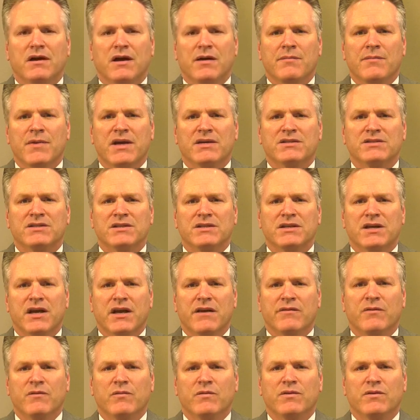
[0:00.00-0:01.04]
I'm asking
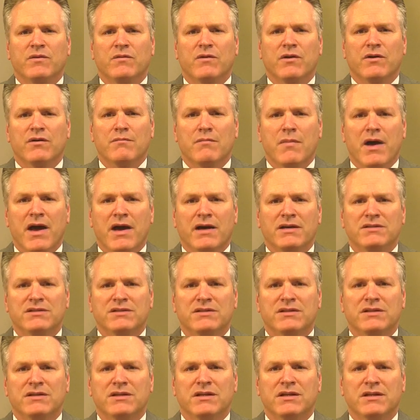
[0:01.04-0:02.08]
everyone to wear a
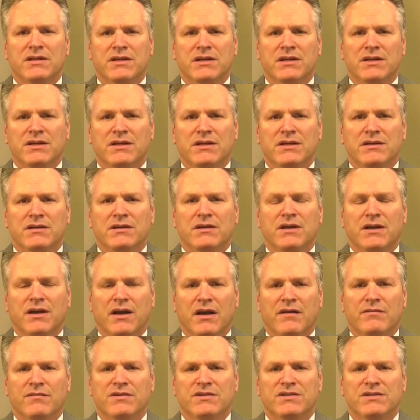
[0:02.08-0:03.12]
mask in any and
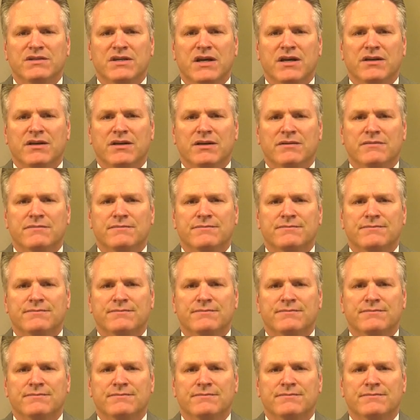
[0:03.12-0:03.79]
every setting.